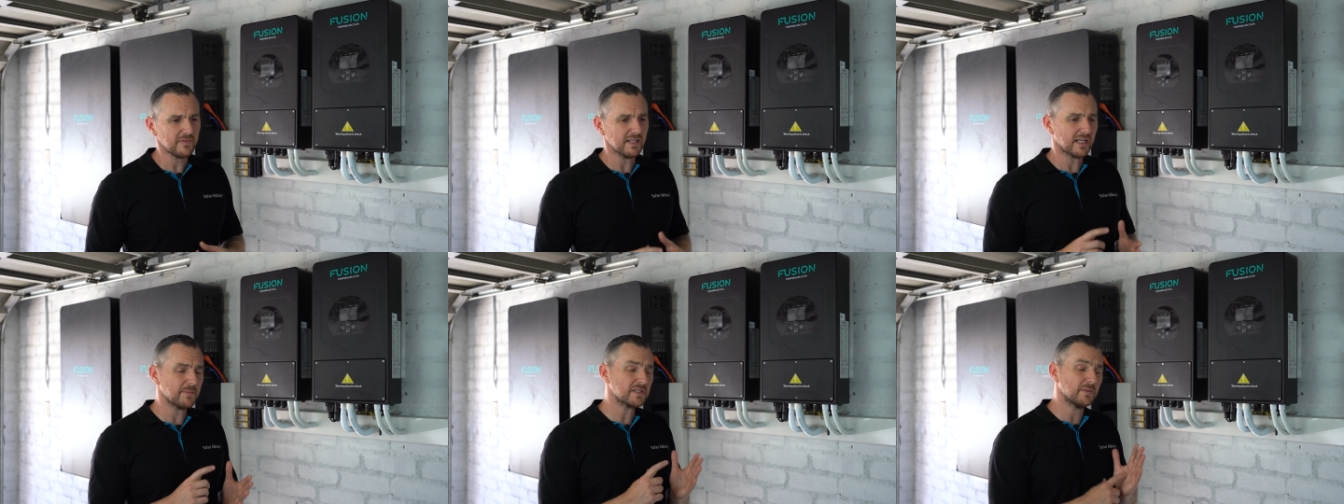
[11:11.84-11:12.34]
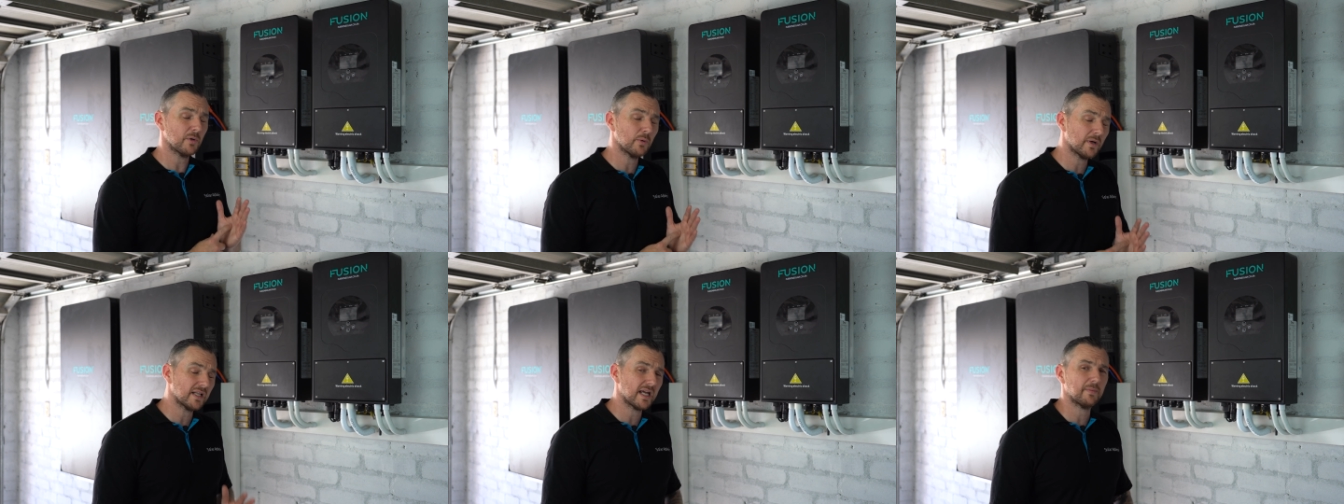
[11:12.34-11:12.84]
it comes in the
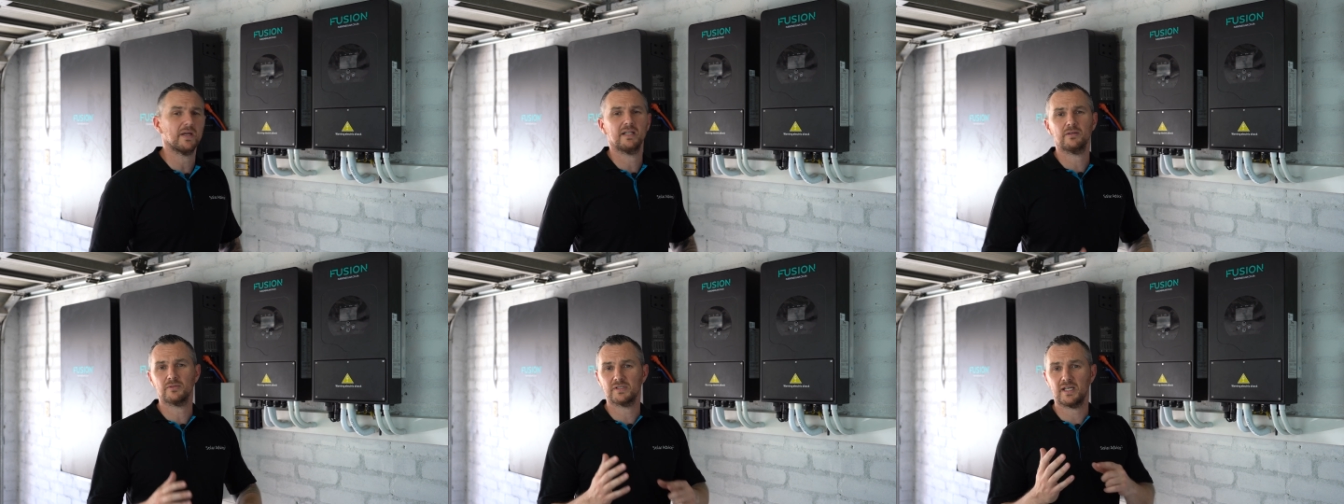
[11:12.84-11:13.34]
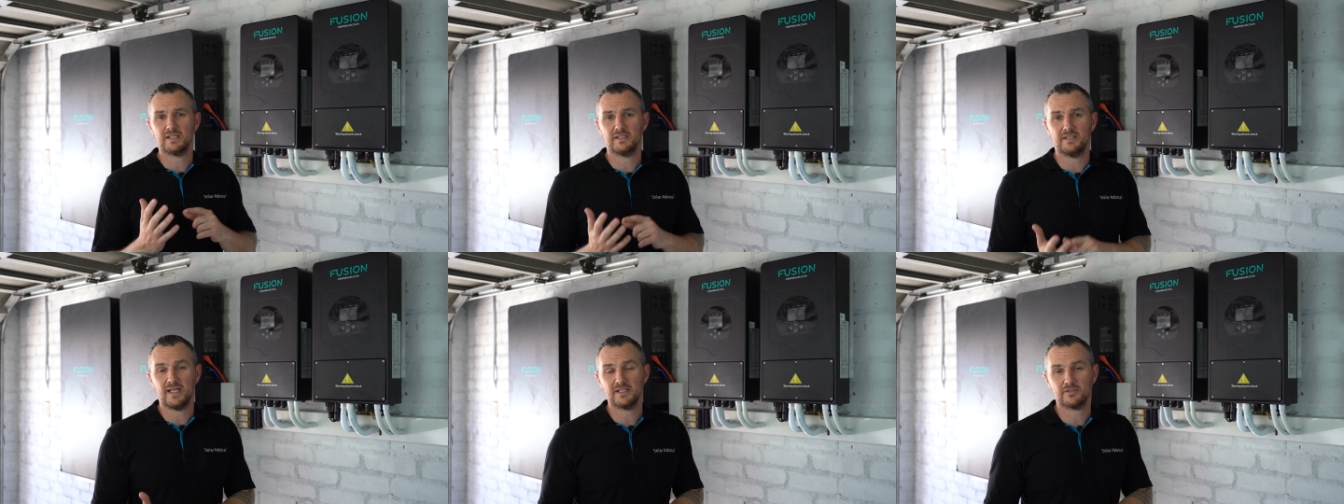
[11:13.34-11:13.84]
mobile app and it also has a
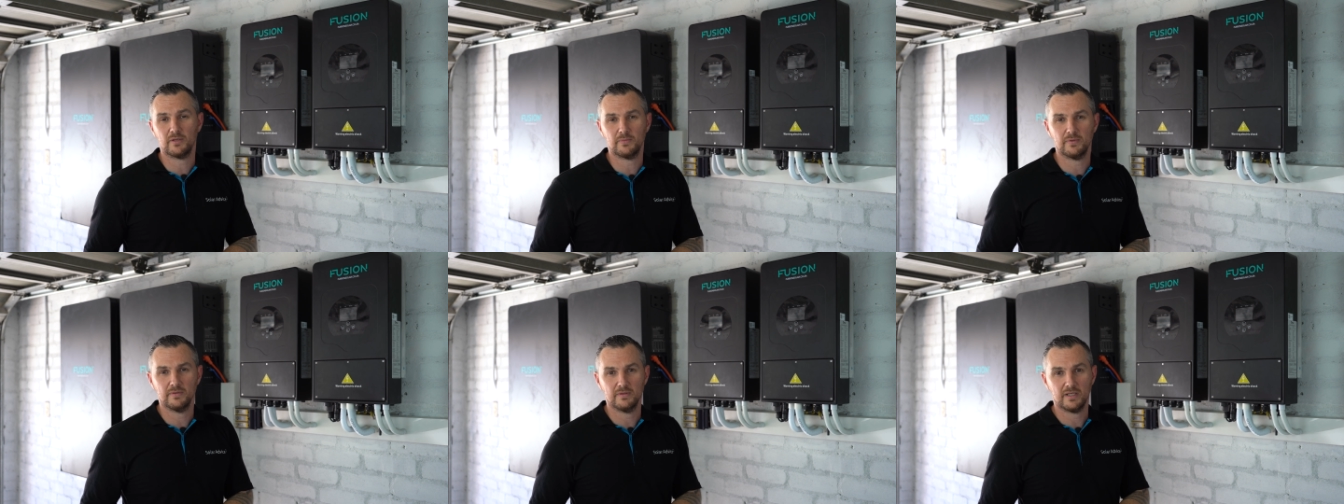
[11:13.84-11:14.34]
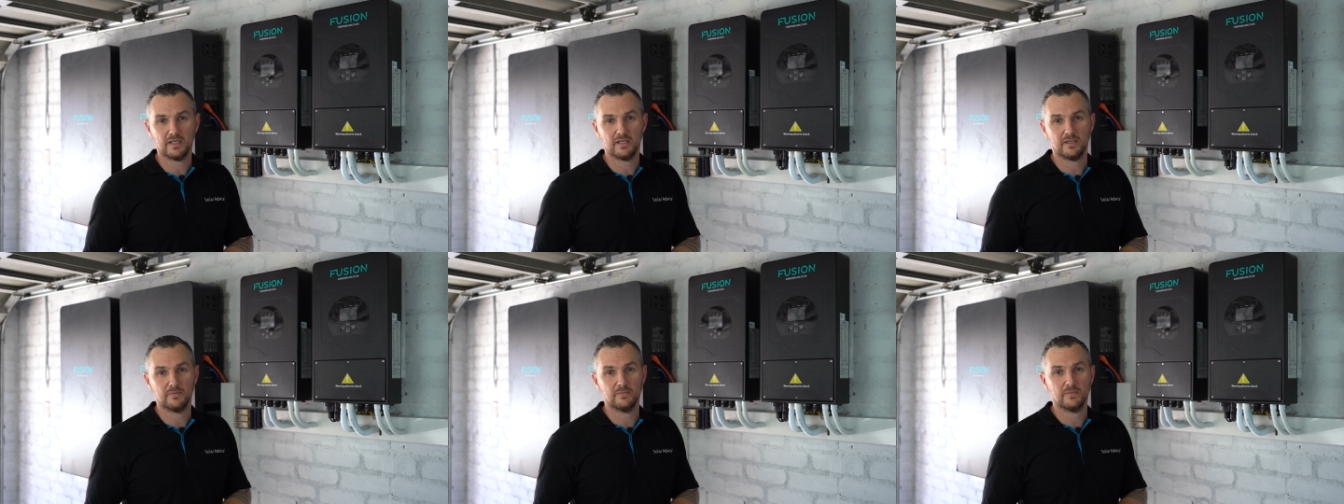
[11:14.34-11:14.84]
desktop
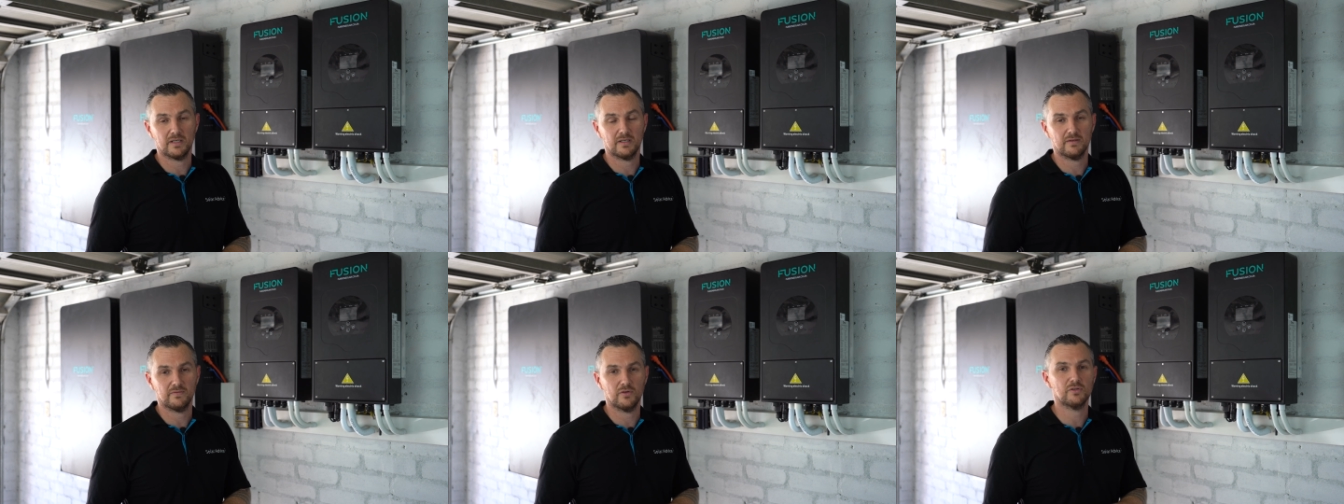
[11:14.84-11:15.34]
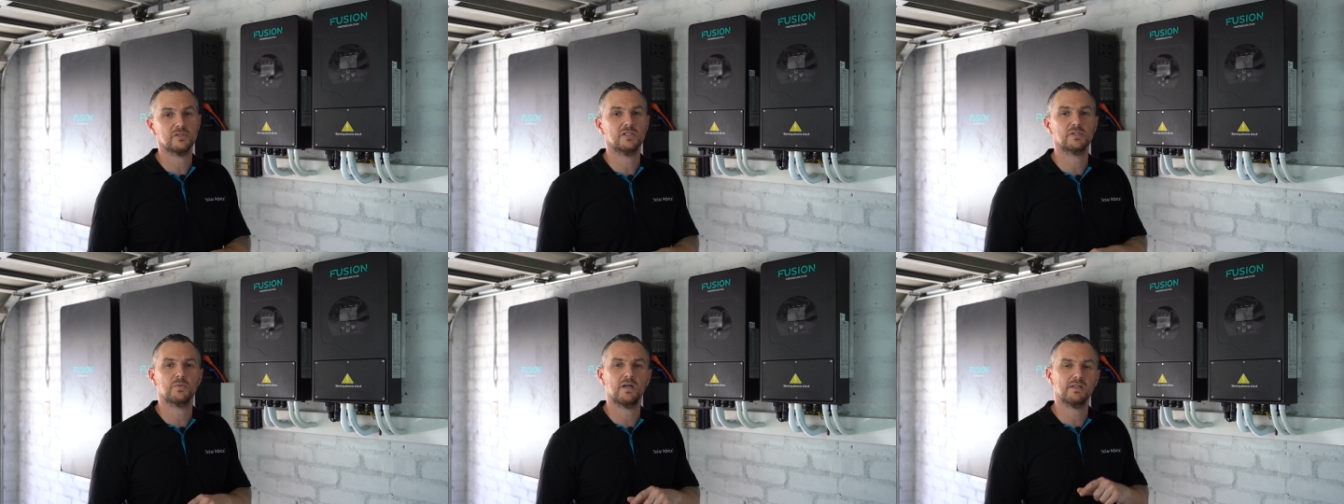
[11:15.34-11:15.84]
um, uh, version
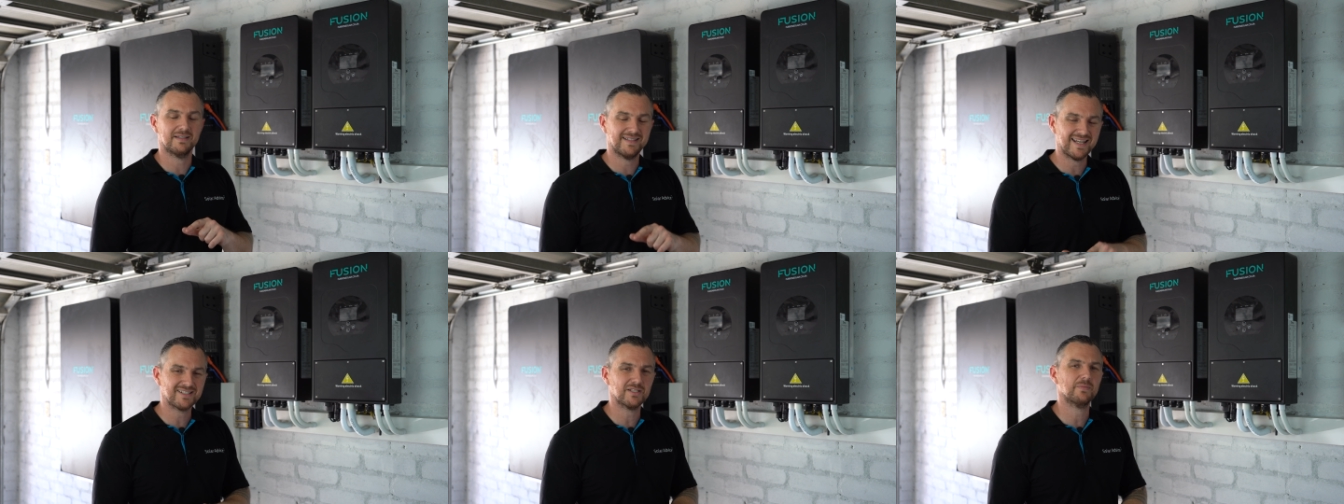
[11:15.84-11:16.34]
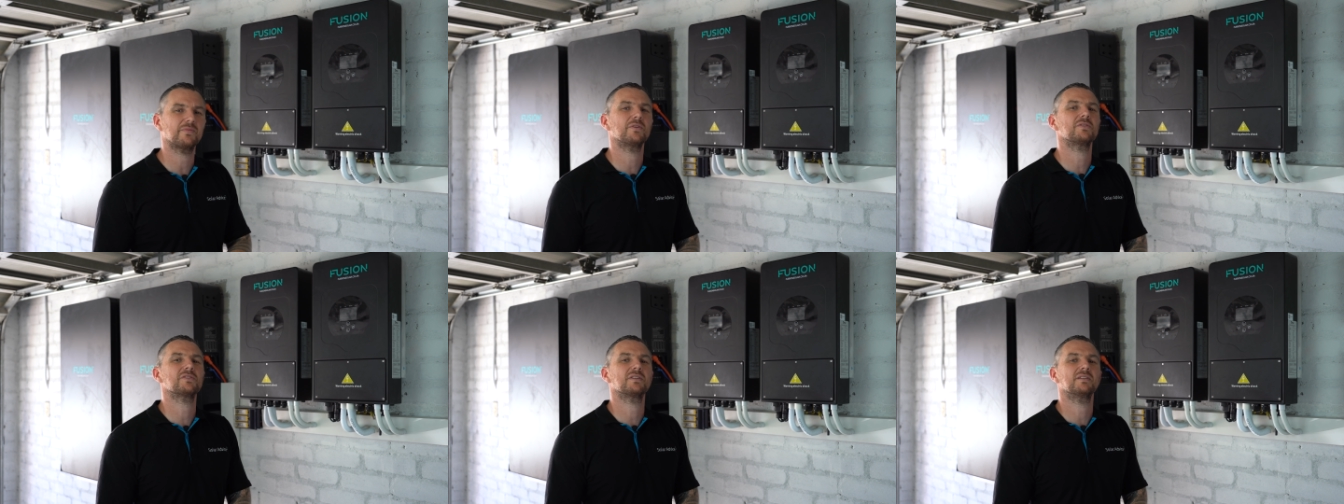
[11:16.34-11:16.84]
as well. The desktop
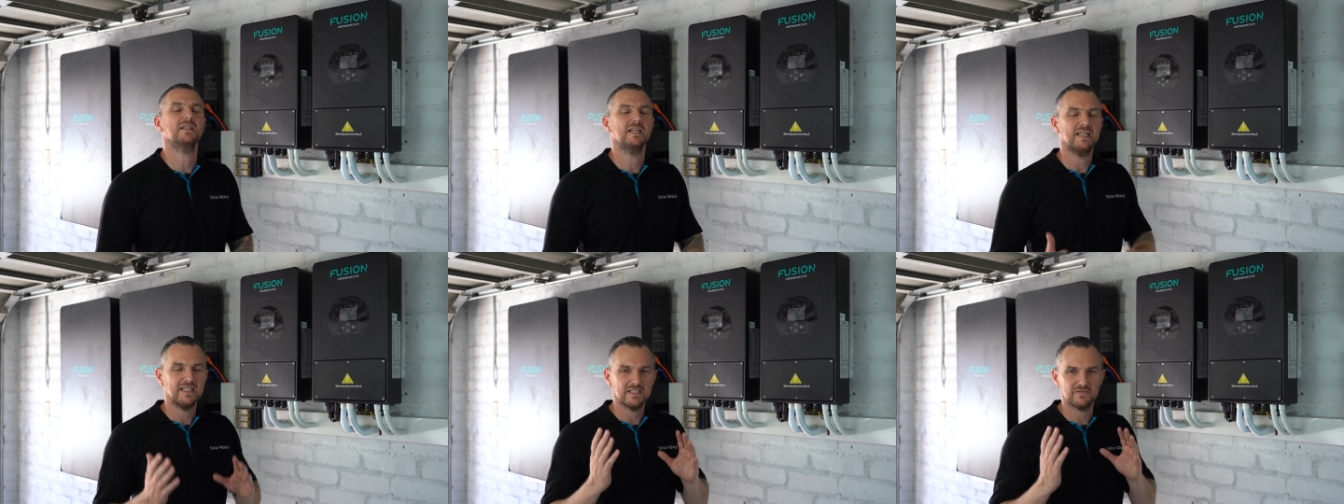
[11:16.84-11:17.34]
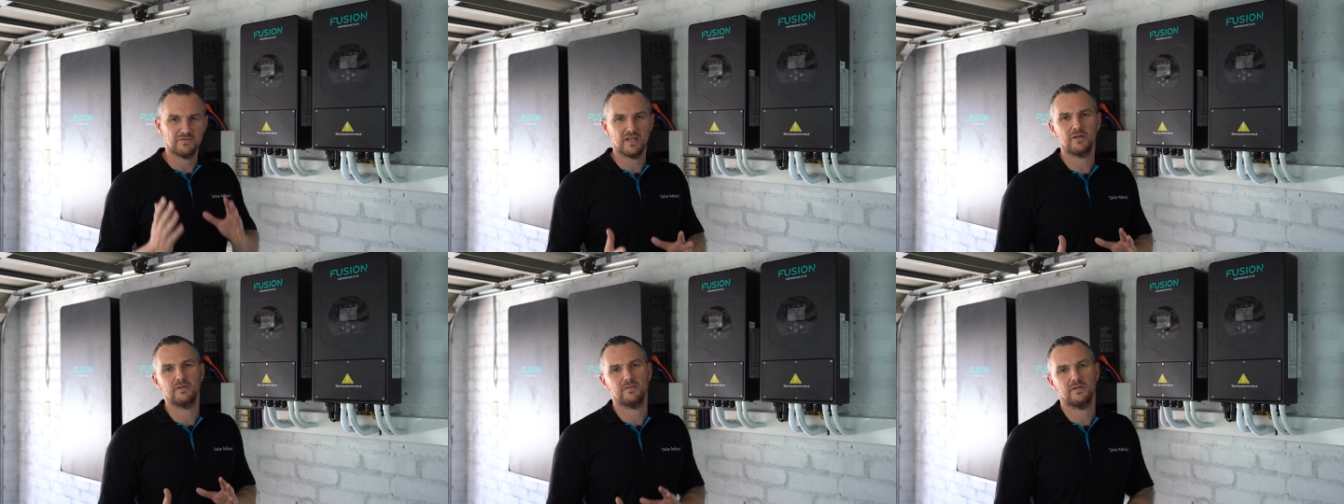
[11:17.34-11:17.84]
version is
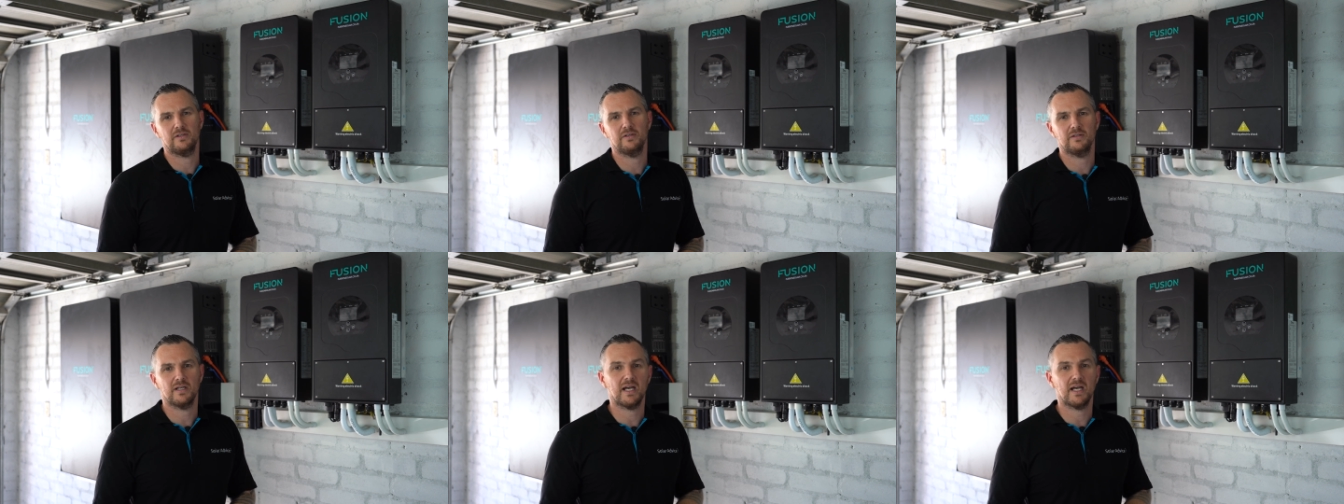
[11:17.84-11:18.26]
very, very good.